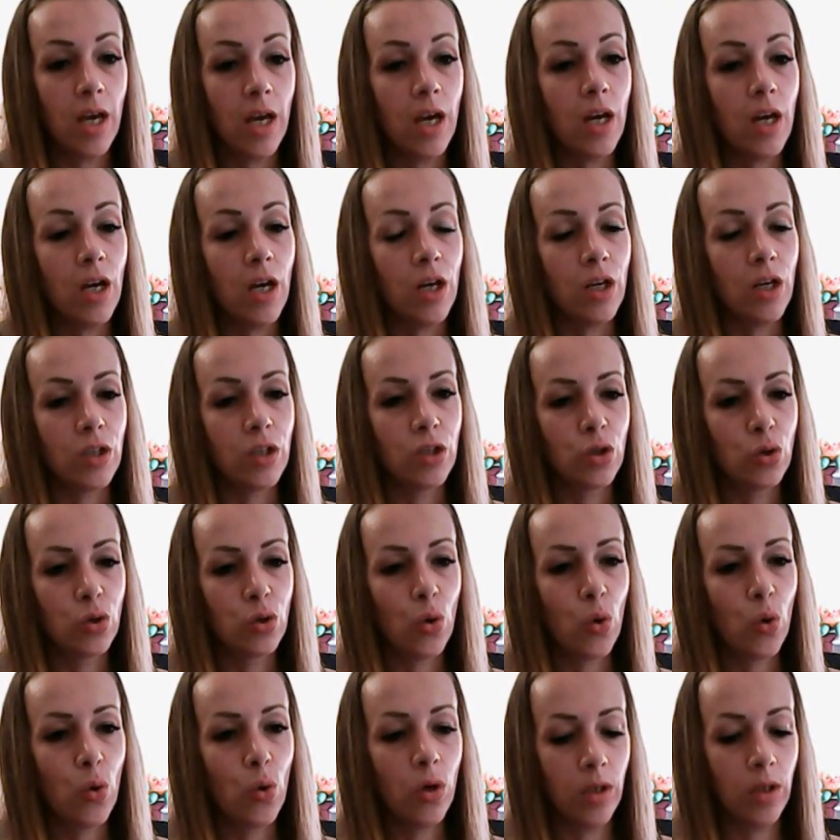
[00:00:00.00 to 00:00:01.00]

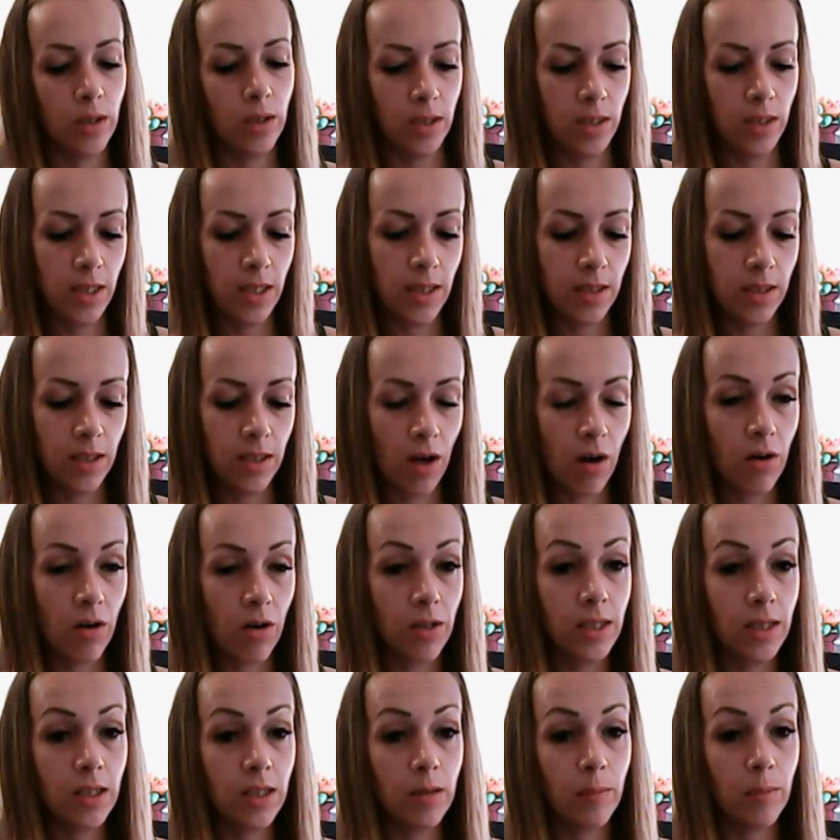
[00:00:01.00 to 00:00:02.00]
So these are
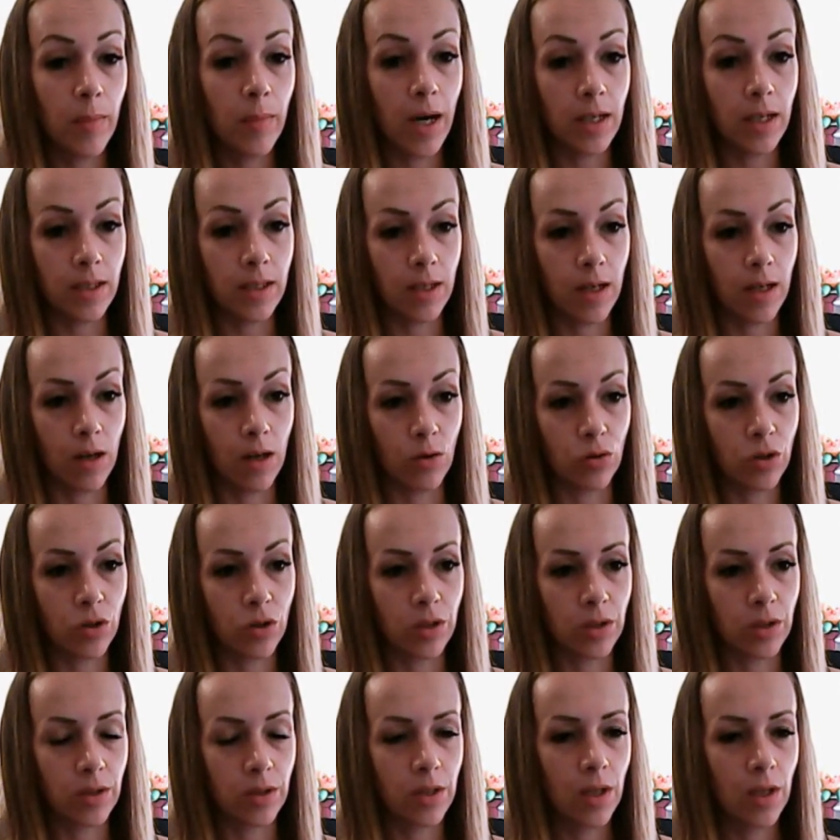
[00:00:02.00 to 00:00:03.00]
the money
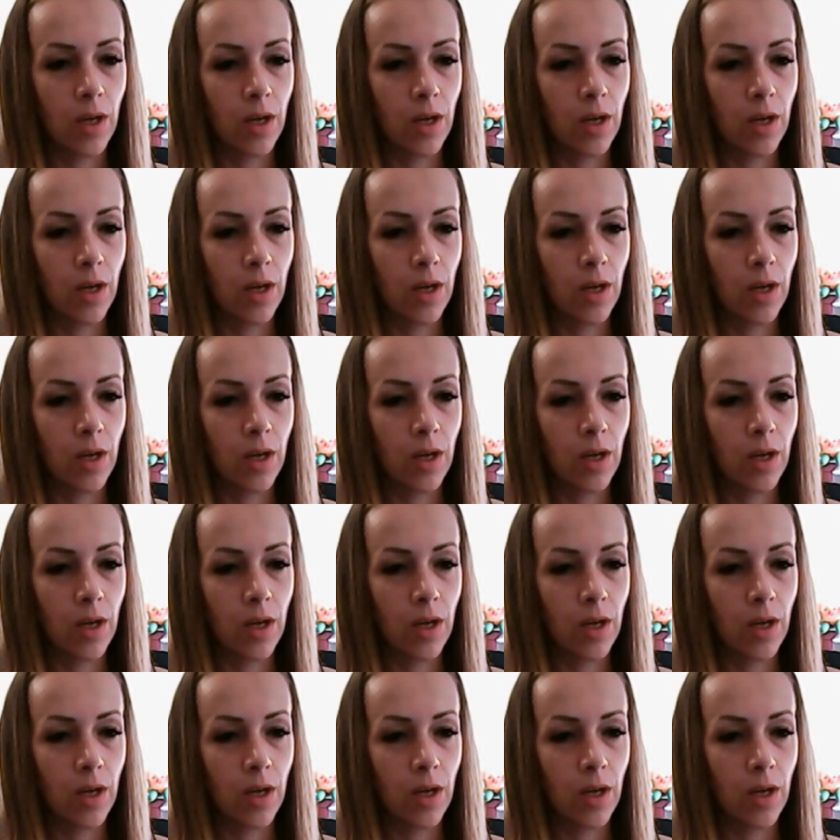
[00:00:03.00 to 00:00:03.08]
houses.